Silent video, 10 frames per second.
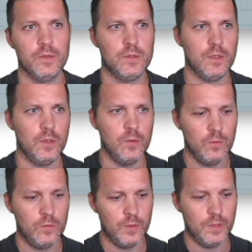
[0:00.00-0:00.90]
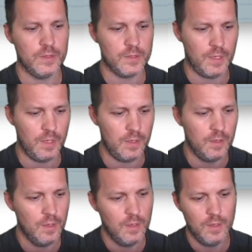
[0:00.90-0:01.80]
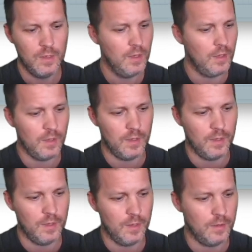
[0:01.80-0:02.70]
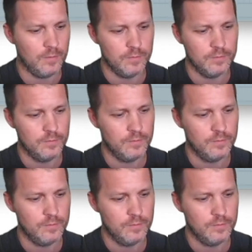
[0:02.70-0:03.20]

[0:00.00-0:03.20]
So we're gonna say, um,